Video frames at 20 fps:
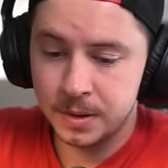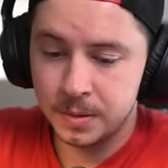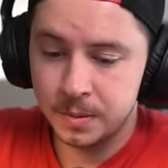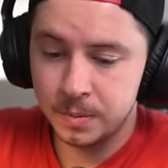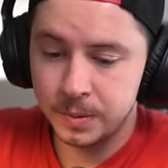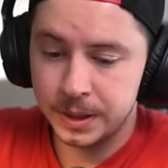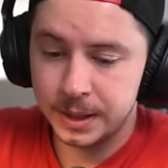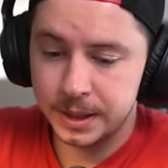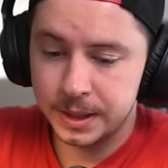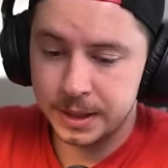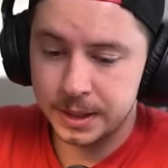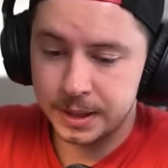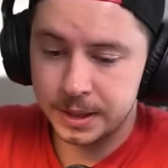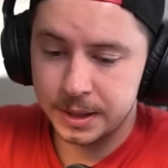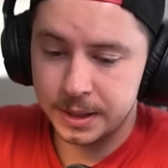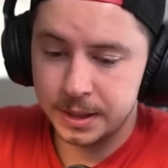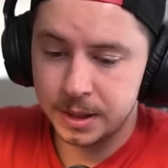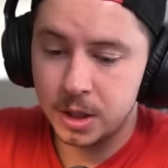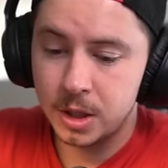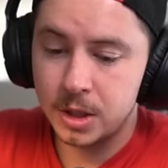We
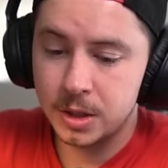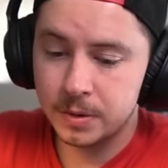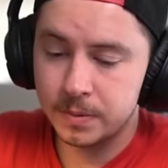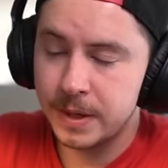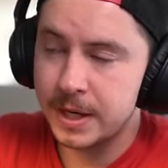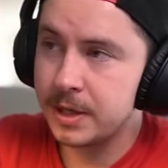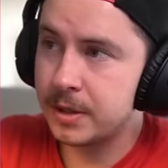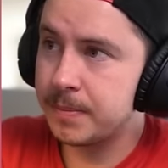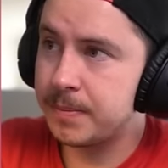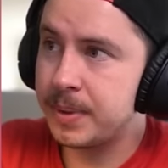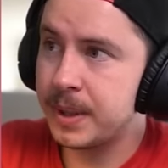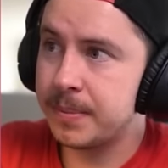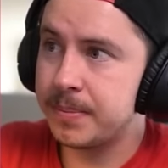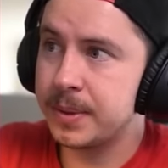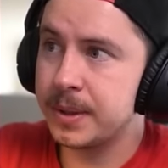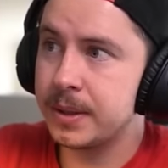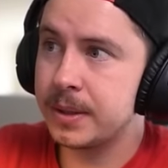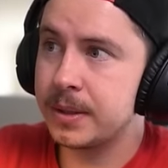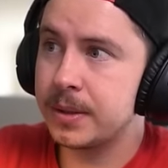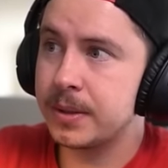got hog rider
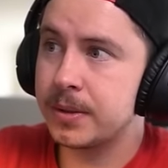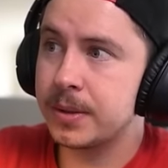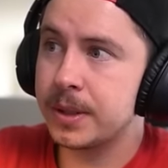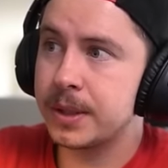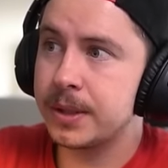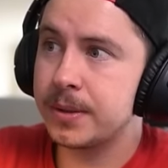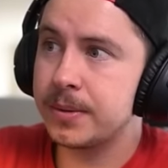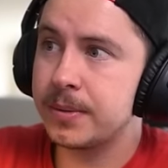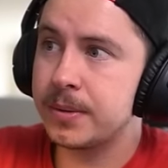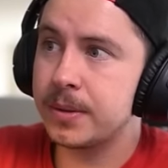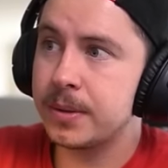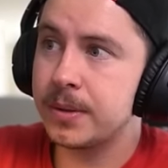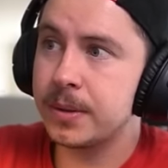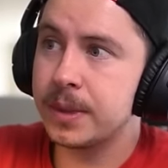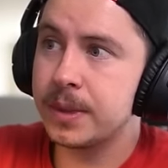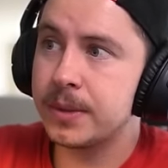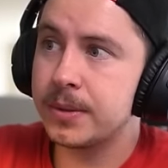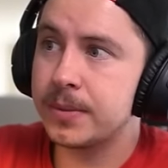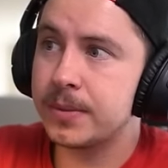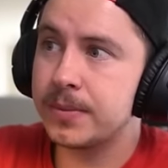puppet. Okay.
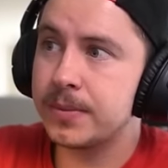Okay.